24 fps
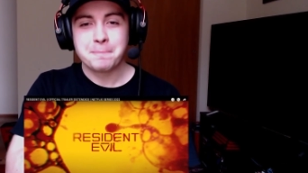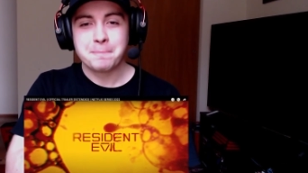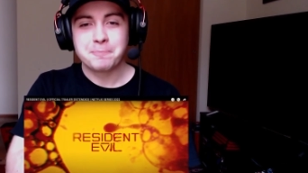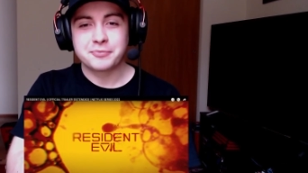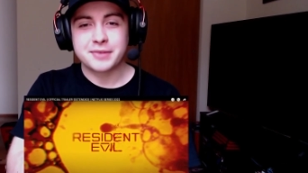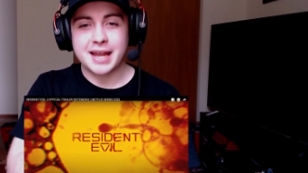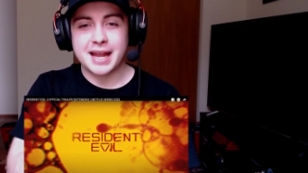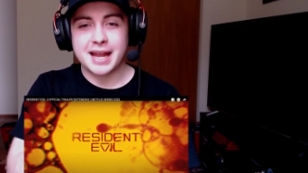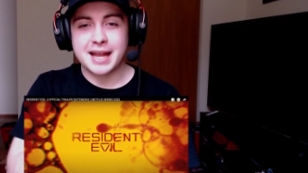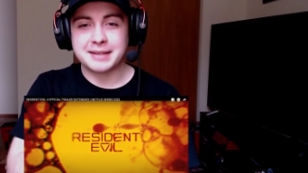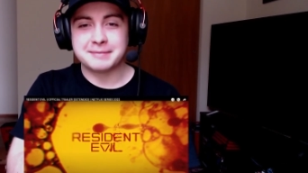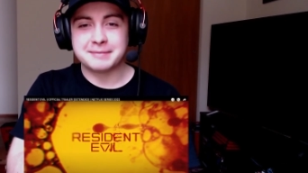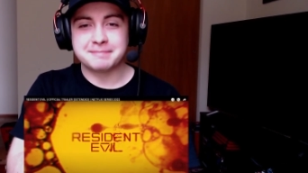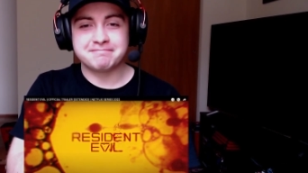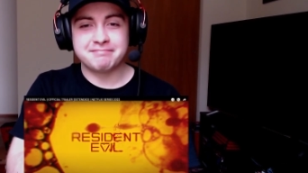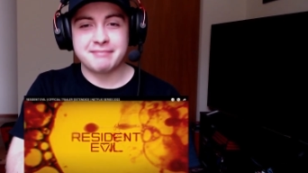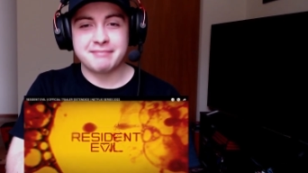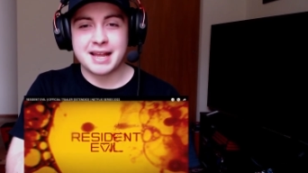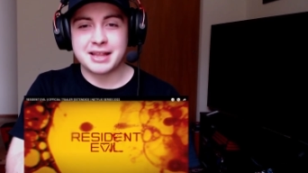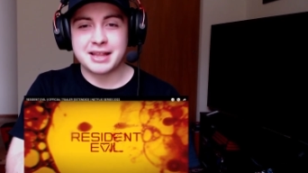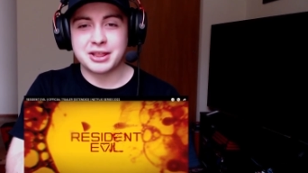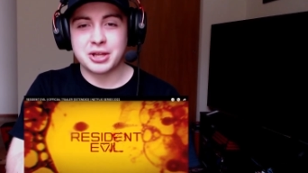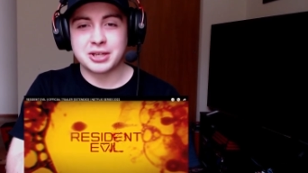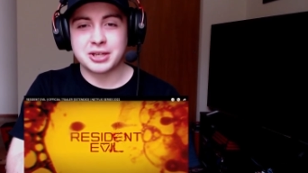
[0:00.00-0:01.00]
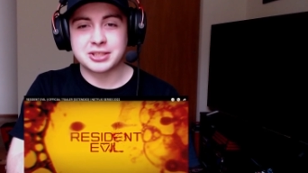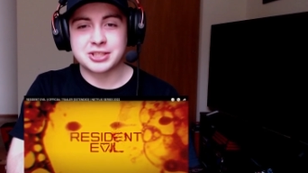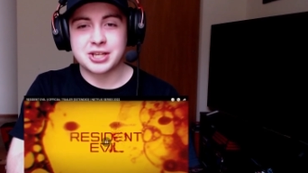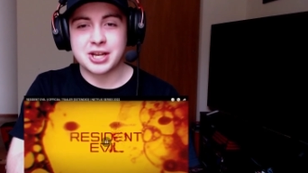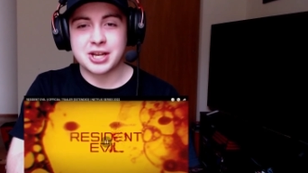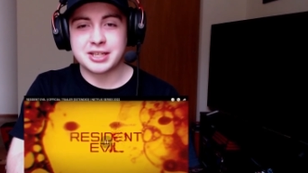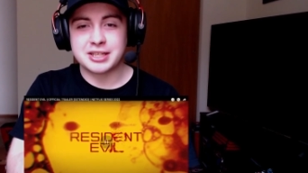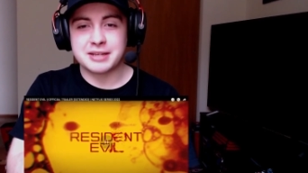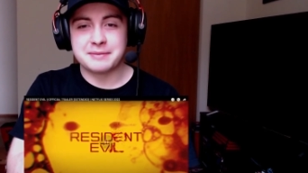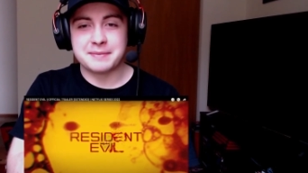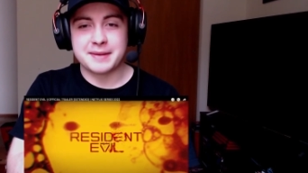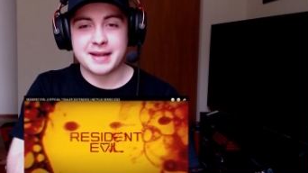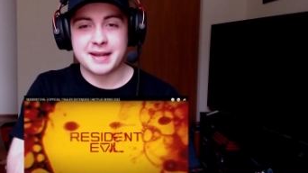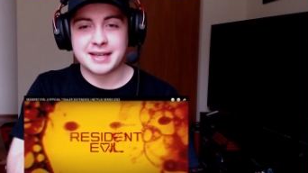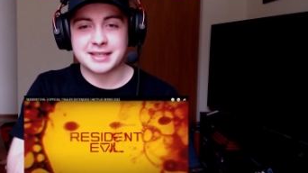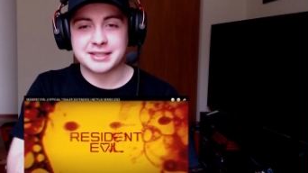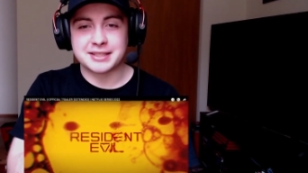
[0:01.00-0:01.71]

It it looks good to me.